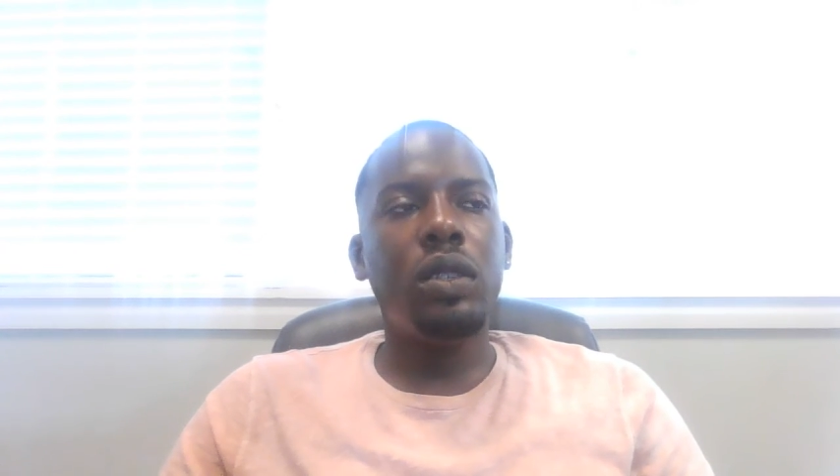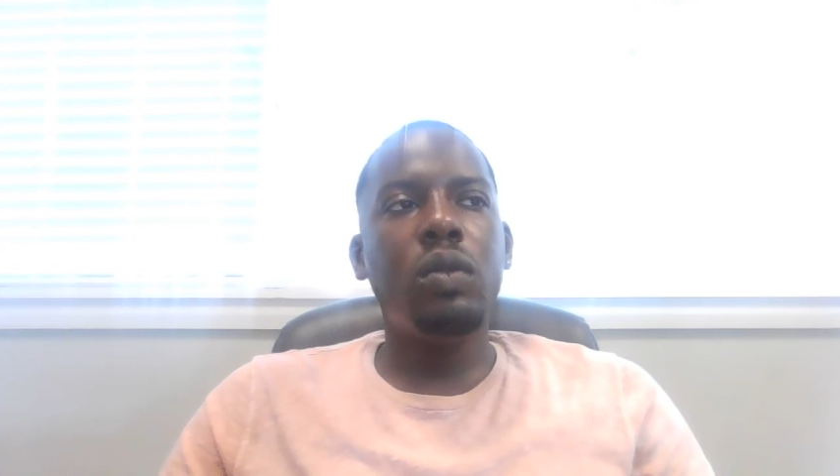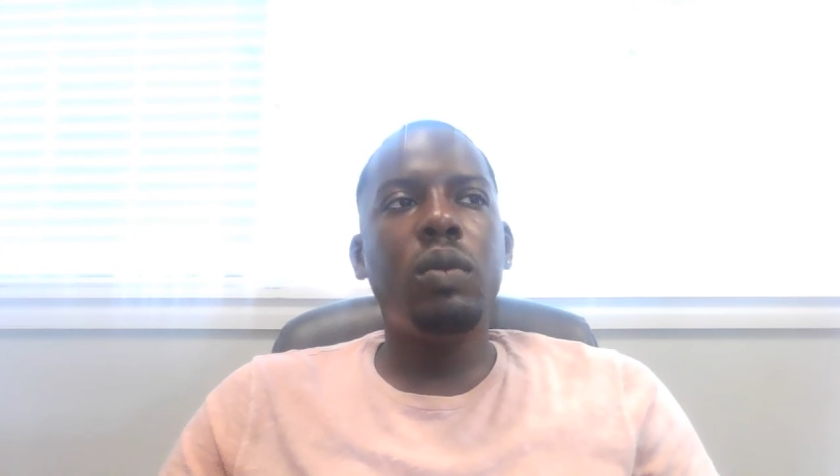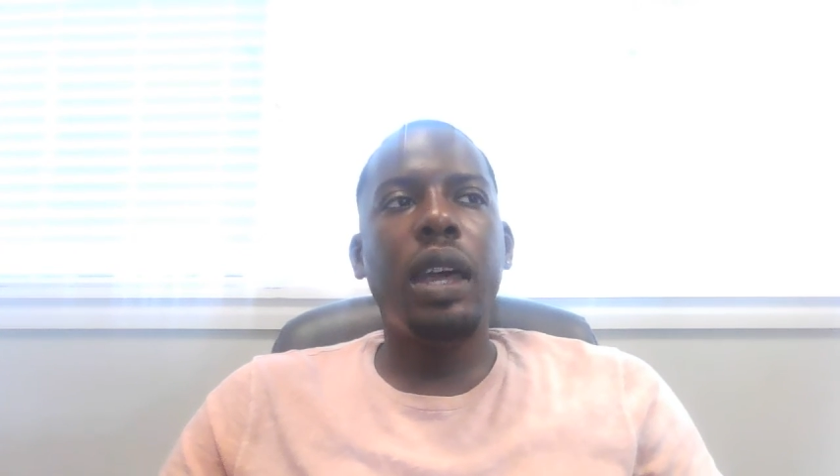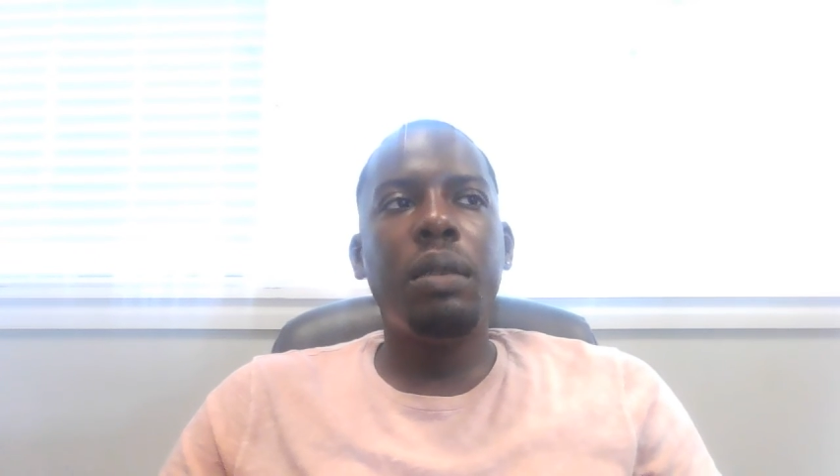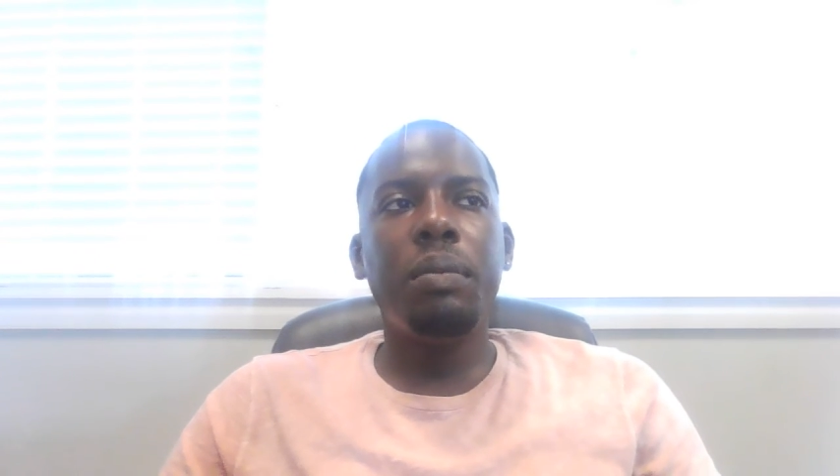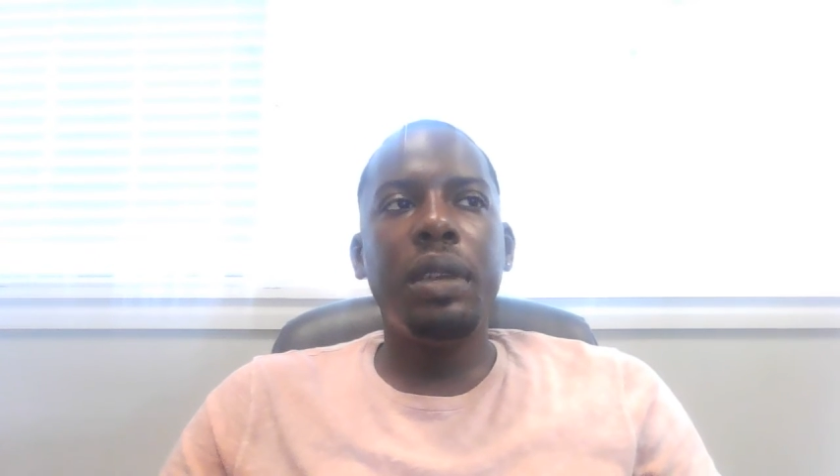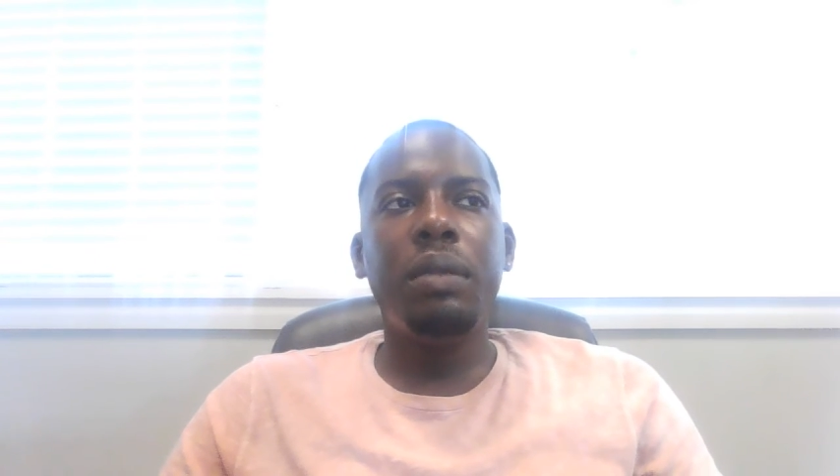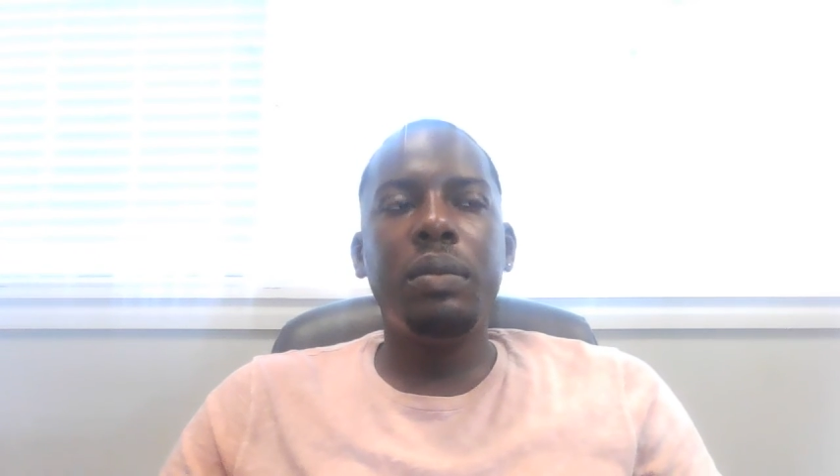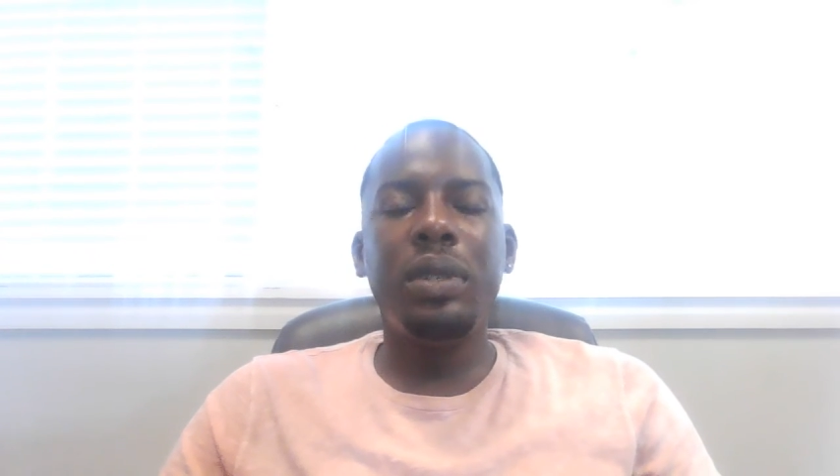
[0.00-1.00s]
you gotta
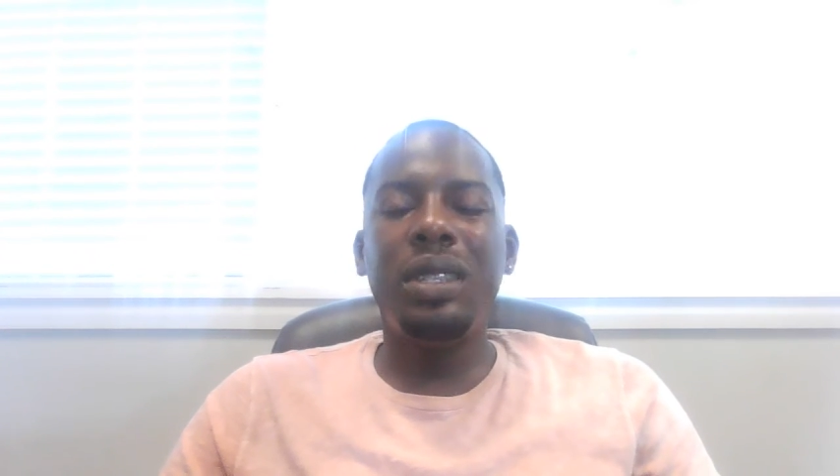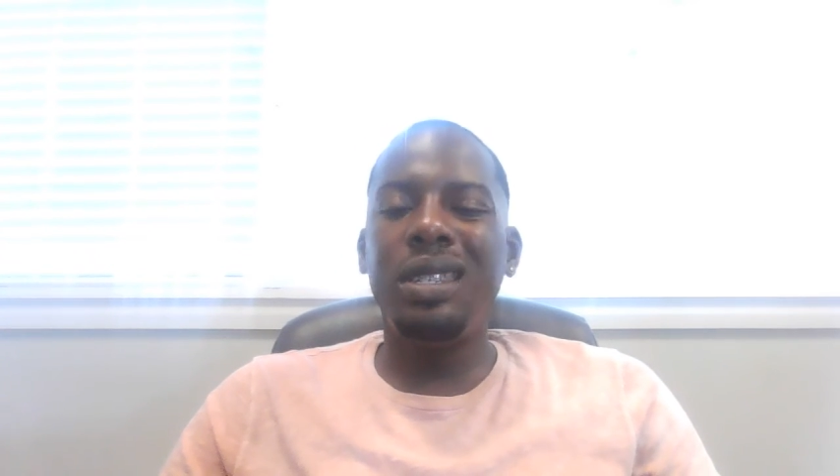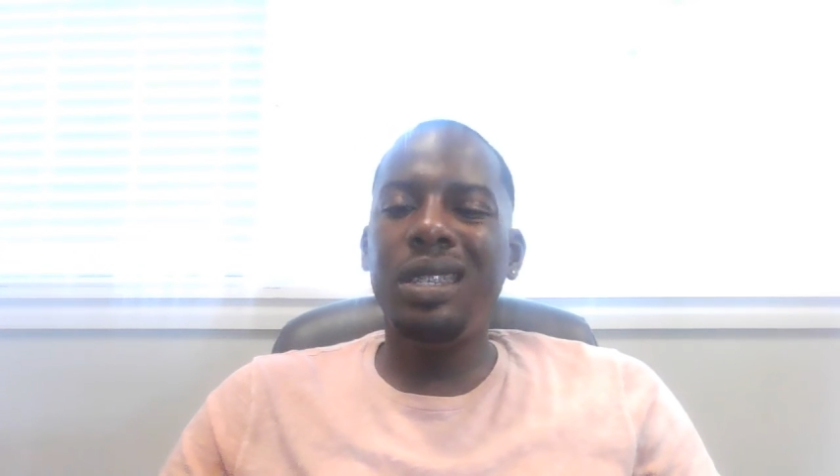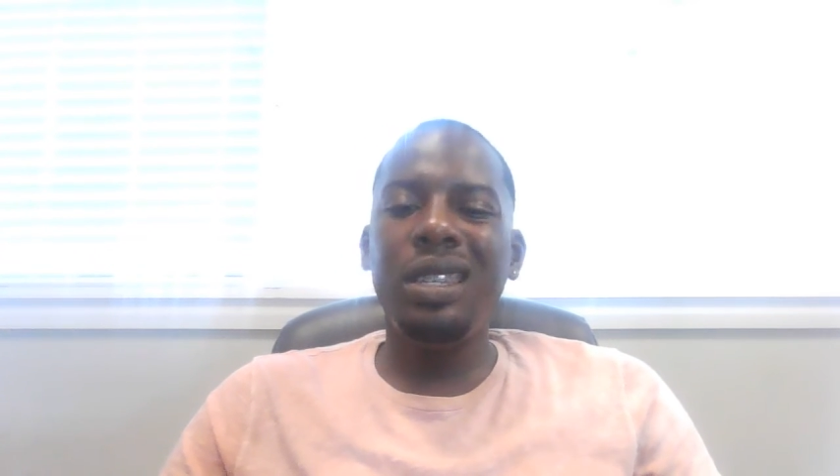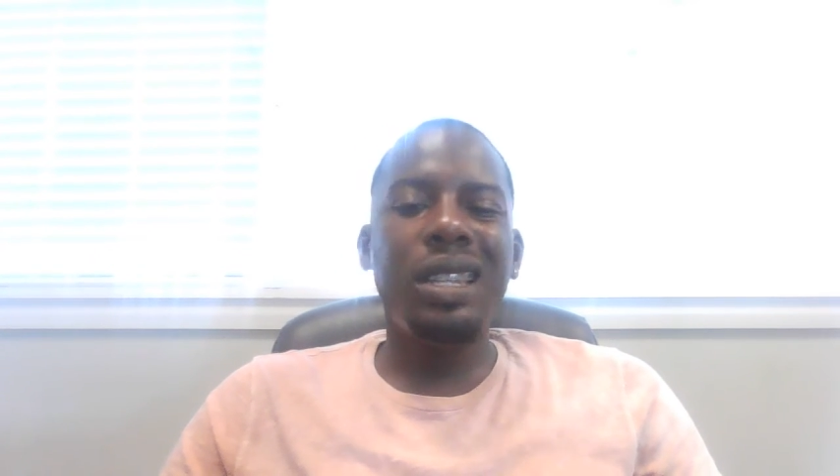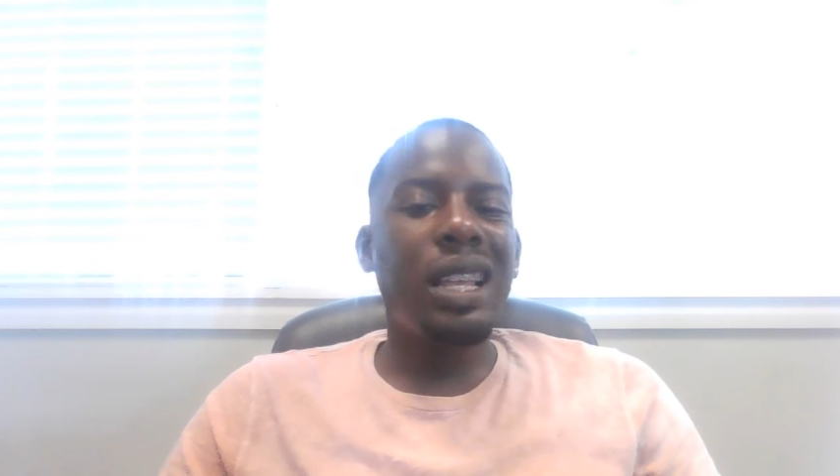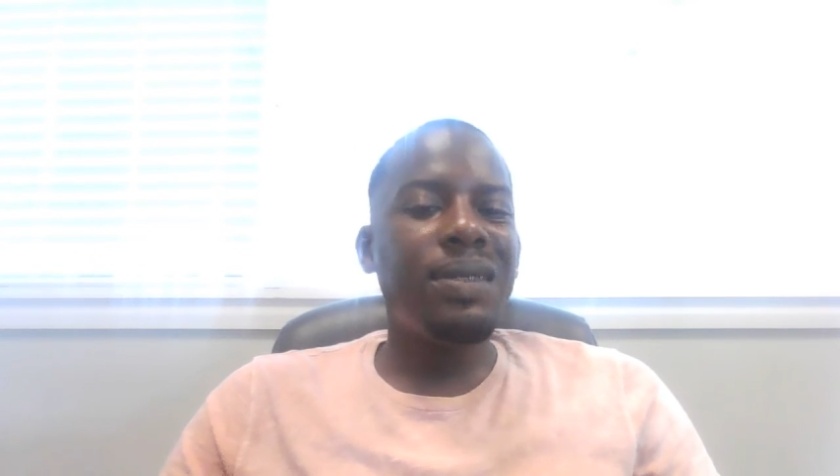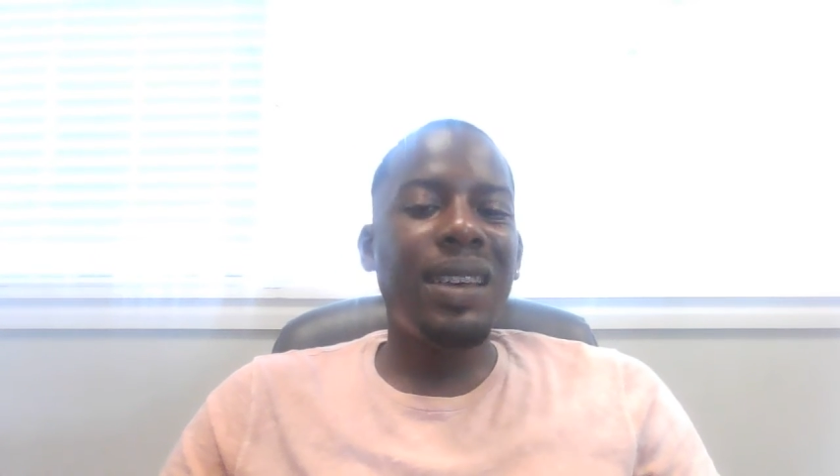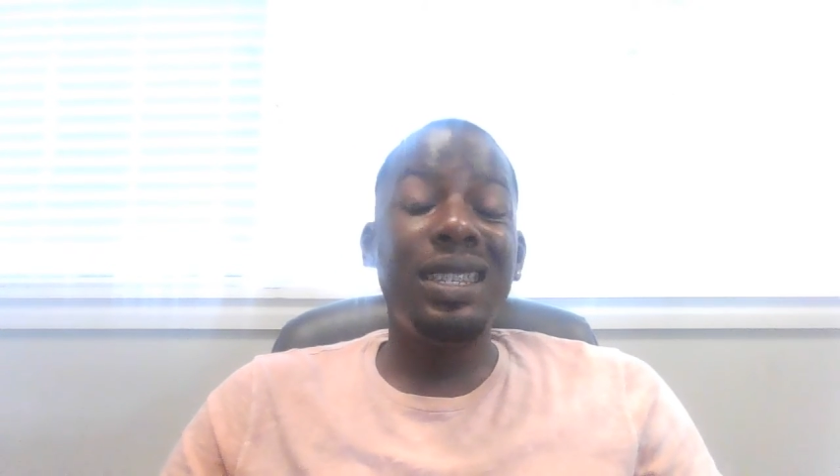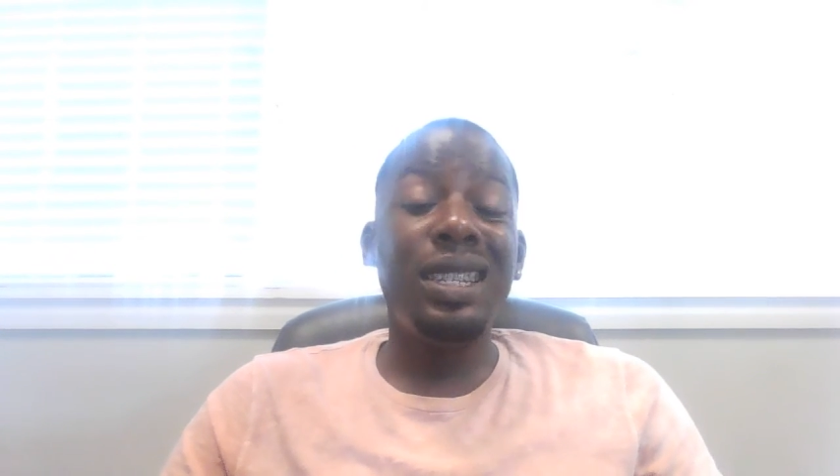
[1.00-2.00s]
make to see that's why I